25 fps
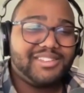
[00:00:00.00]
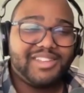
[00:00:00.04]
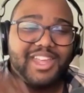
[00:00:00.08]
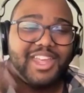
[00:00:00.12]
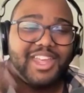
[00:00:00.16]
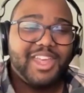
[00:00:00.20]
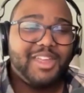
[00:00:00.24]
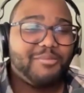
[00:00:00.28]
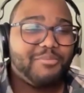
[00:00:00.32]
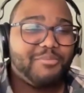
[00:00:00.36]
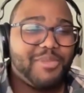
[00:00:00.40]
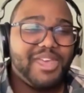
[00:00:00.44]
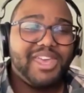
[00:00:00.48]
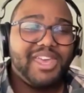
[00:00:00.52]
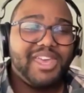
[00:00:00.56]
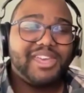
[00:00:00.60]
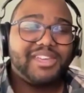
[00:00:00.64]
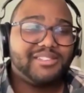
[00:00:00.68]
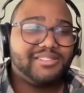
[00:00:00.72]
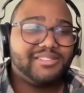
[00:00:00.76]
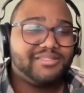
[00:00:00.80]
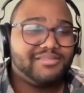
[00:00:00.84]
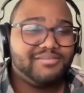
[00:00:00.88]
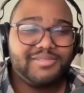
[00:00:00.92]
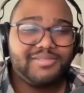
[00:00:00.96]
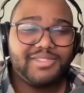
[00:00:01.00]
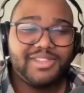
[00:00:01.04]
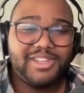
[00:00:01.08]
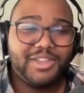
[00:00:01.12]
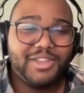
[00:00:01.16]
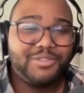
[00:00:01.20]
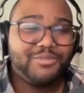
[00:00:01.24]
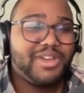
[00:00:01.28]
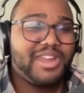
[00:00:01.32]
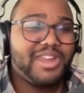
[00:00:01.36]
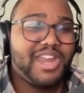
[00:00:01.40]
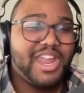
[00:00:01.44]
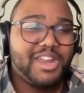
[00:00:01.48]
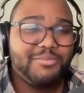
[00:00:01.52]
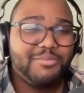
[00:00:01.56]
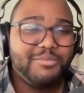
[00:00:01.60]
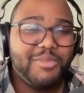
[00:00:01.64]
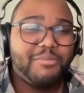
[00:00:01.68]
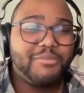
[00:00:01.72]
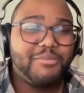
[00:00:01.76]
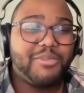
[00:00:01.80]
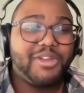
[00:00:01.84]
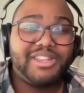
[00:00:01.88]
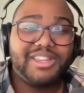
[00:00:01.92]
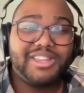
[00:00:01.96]
get big. You run out of
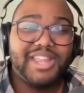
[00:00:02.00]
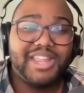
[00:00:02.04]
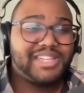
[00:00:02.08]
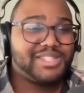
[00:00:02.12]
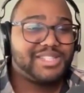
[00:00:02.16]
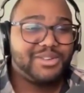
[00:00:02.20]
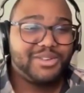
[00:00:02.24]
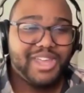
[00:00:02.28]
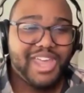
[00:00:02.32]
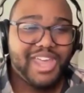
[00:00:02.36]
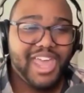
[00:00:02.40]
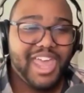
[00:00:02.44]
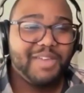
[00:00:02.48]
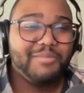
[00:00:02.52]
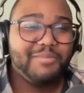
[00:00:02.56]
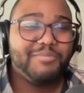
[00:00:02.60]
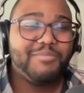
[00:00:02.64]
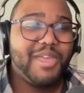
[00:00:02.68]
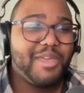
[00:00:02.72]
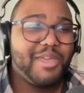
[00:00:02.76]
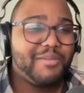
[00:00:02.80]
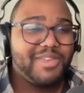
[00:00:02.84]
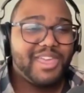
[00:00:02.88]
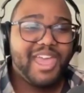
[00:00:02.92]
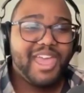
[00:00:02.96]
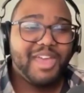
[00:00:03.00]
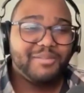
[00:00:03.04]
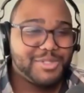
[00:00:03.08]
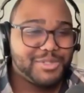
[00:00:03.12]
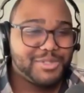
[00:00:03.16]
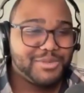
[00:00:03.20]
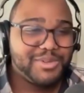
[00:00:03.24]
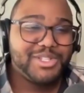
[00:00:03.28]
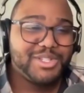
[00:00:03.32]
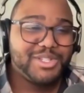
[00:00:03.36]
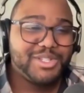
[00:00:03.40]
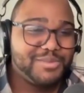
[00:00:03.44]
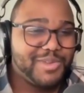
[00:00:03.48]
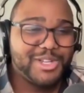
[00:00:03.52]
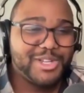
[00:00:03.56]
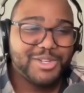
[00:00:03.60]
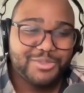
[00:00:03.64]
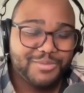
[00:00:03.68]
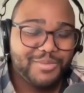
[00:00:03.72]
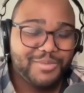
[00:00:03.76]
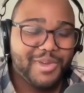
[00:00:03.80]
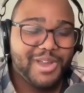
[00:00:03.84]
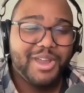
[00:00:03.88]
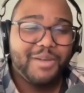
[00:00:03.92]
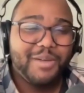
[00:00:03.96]
memory. That's okay. Maybe I'm doing too much
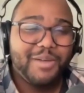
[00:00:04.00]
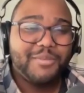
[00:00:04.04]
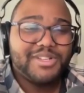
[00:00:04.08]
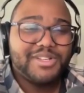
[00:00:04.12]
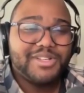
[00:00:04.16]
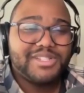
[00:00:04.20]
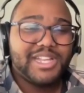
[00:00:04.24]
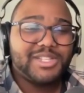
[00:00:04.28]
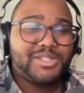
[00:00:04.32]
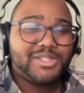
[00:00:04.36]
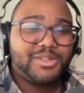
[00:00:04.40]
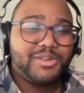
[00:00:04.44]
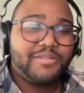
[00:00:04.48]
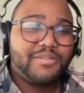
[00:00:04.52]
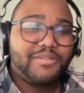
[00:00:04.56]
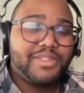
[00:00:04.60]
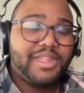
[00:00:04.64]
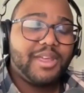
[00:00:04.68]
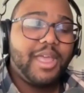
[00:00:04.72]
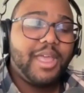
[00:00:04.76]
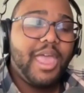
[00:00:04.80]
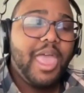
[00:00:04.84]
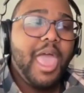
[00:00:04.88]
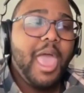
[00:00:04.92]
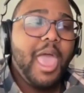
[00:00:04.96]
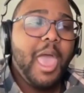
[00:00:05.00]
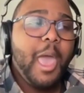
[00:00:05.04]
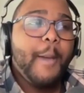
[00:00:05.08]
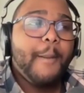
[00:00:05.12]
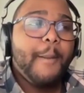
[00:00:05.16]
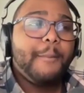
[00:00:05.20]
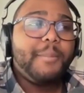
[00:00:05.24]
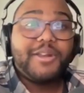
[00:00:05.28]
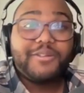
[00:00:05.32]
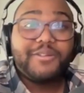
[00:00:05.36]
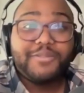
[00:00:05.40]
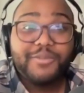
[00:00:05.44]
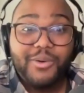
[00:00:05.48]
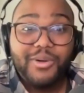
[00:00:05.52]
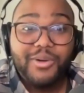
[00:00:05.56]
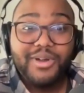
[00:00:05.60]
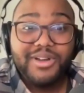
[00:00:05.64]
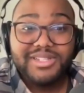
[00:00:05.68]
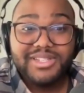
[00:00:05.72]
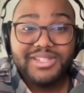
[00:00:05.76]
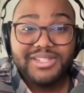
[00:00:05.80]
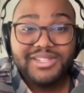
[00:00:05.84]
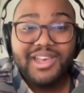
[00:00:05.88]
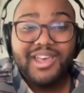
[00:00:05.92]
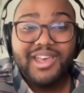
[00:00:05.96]
with my numbers, that sort of thing. But of
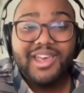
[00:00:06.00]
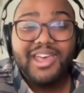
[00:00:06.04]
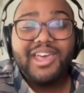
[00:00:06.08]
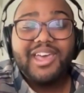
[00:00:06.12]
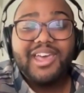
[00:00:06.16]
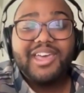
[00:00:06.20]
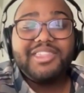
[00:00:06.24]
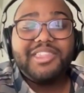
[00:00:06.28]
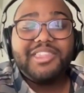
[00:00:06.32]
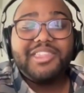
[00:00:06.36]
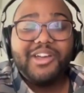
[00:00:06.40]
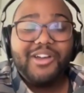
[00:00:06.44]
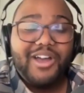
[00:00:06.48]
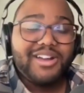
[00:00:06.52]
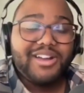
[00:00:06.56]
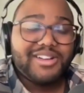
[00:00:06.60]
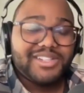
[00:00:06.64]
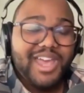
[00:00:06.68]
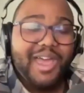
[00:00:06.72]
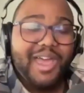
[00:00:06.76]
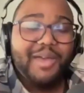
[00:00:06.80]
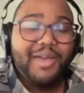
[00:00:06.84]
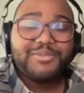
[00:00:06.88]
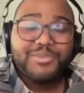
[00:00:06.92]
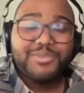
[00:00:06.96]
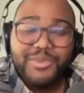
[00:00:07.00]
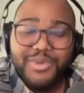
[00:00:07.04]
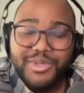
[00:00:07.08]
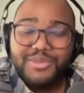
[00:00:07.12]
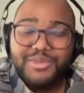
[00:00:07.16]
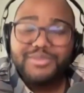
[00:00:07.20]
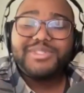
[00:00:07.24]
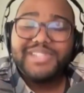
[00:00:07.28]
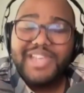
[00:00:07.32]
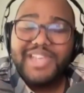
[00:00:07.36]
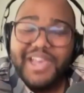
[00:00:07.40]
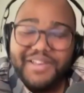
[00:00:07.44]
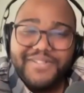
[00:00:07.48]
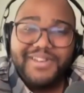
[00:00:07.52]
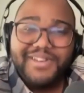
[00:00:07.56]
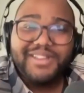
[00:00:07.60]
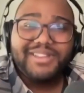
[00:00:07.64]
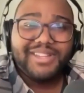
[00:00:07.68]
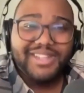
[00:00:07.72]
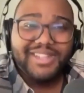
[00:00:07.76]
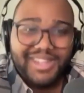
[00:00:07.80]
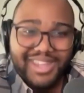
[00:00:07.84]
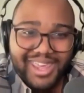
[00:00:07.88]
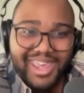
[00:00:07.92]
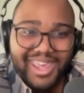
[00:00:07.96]
course, there are times where you
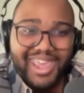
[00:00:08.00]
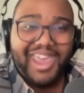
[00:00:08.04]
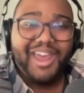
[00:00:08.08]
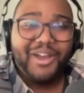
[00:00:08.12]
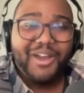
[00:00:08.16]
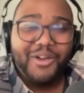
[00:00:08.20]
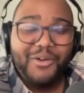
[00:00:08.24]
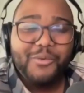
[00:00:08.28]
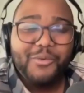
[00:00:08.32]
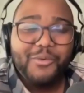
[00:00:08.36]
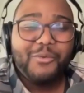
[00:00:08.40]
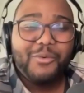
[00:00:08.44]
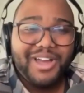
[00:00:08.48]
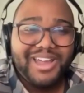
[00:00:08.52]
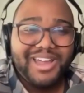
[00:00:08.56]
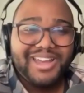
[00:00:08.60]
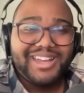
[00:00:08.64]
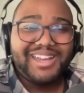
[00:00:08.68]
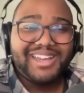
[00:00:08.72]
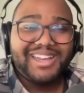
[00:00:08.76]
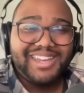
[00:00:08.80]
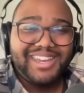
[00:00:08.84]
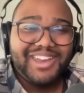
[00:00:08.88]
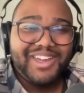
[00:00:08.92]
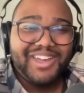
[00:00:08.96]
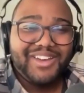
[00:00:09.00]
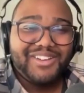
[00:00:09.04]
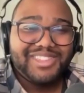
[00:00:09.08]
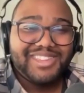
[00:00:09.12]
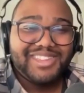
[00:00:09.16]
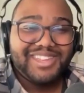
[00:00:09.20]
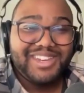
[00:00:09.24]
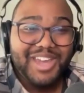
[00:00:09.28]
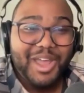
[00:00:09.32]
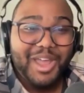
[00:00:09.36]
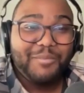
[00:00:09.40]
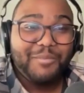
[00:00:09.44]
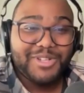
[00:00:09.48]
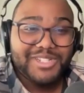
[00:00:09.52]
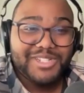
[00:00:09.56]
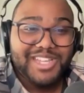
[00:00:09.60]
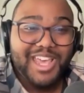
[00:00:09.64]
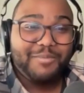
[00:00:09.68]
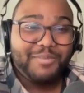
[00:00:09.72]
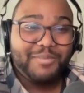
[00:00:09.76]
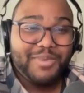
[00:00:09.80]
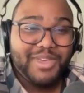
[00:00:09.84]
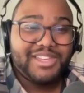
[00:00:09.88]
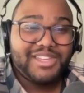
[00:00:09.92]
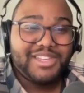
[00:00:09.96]
definitely care what the number
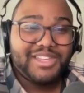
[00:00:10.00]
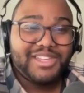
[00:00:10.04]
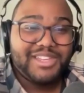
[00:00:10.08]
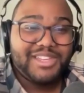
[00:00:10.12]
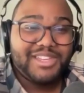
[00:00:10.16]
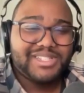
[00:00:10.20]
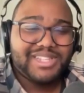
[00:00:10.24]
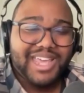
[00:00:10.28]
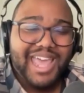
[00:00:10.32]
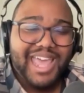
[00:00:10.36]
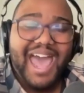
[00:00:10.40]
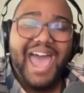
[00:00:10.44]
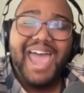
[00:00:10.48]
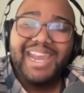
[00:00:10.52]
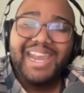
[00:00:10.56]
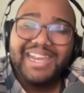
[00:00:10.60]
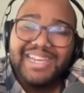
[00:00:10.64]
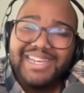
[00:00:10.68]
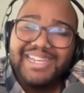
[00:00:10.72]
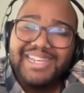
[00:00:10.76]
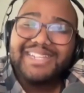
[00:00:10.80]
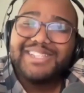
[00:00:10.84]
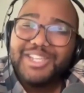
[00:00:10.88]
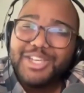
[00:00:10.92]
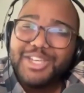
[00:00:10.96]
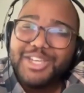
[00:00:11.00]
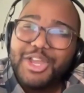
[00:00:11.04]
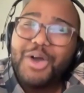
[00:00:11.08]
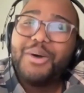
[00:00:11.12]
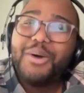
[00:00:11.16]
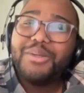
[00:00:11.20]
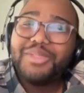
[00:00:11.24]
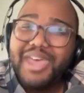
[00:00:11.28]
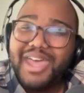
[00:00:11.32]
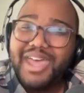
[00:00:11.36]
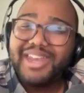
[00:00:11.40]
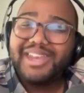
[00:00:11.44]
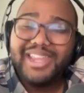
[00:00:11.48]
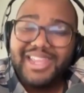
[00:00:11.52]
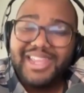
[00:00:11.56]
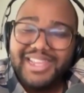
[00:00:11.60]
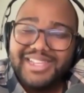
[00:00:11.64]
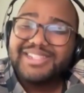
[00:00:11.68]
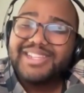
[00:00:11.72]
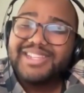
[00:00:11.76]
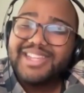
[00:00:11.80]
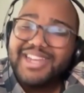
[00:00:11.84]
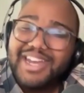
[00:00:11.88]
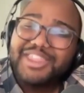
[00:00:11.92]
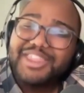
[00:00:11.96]
type is, where it's like, I need to know that,
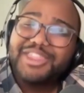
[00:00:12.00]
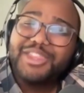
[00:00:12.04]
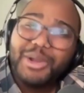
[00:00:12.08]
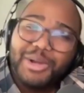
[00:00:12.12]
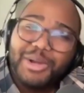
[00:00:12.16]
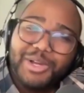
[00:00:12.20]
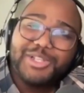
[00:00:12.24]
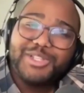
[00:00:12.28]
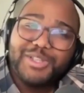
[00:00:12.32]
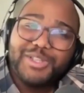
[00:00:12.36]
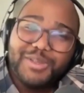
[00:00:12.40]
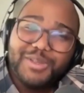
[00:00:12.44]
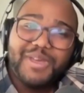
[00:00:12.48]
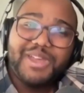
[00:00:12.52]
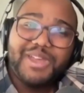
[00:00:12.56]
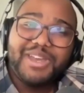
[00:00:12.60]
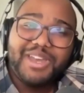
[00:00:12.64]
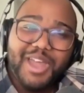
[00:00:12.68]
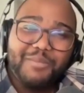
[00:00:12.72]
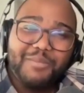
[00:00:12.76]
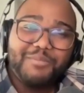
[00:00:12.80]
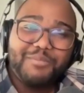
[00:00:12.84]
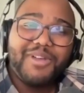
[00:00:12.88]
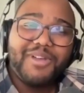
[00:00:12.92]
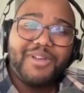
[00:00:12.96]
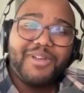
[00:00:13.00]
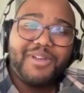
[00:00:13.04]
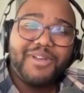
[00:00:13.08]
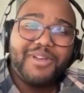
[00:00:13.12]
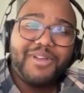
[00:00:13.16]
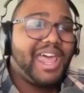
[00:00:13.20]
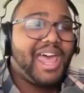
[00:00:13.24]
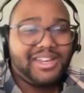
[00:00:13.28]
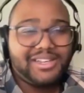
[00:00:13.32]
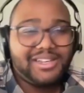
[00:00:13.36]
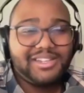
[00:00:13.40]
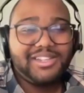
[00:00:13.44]
is it a 32-bit number that,